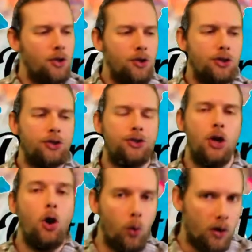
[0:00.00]

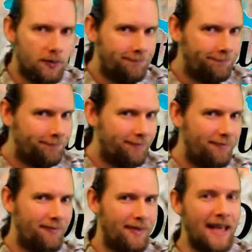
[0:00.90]
So,
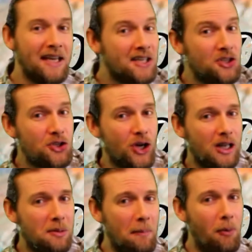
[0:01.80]
ladies and
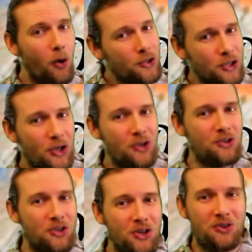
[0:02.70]
gentlemen, boys and girls
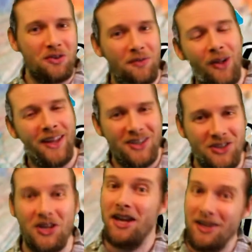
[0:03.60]
and children of all
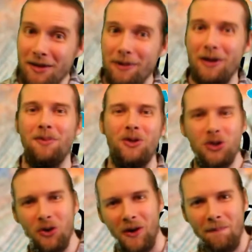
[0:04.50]
ages, are you keeping up with the
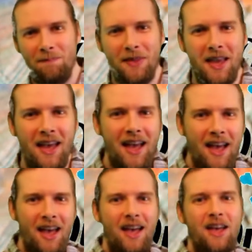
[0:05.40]
story?
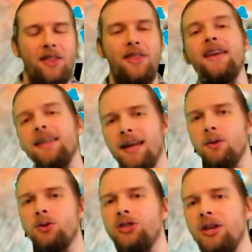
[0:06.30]
They now
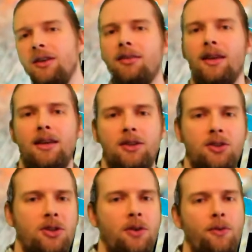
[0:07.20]
see
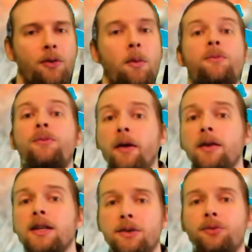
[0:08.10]
things from a
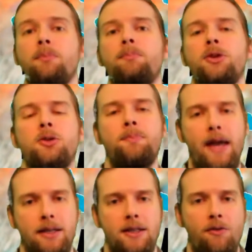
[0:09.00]
very different
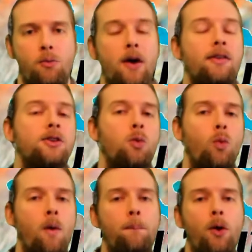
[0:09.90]
perspective, whereas at
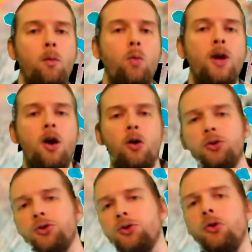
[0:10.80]
one point we all
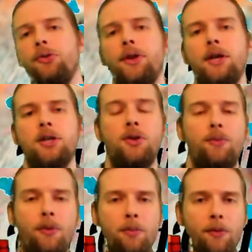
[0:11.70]
saw things
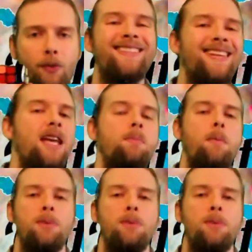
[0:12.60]
from the same